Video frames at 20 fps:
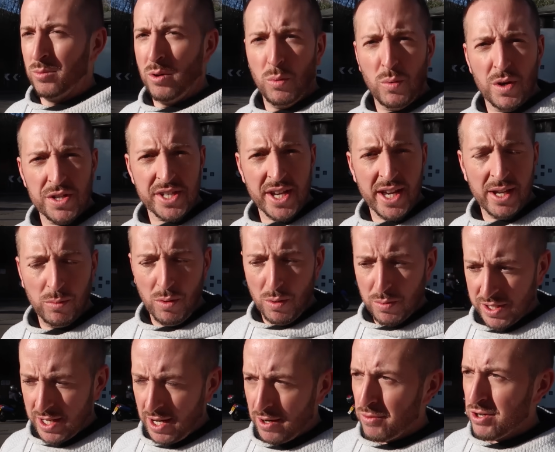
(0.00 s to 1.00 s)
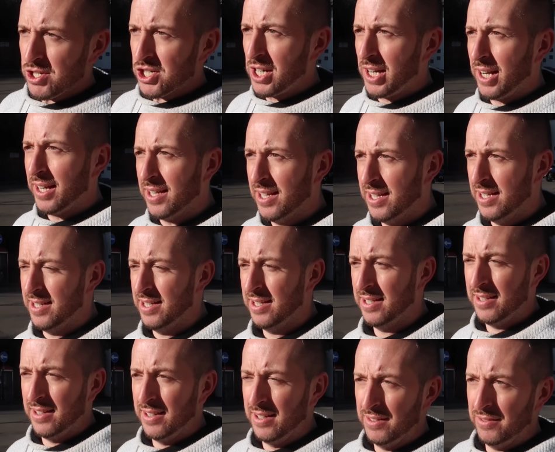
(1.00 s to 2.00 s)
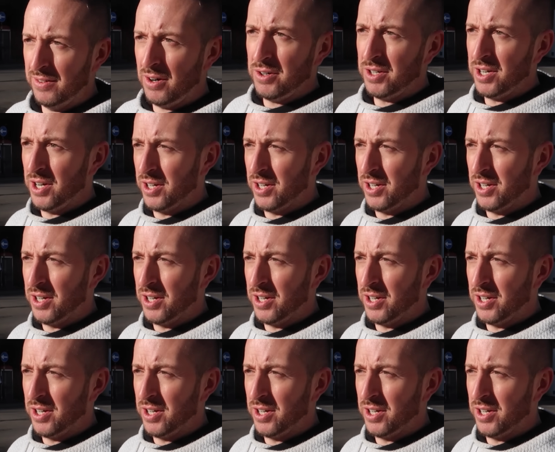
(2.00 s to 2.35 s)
What was it? What was it originally? Very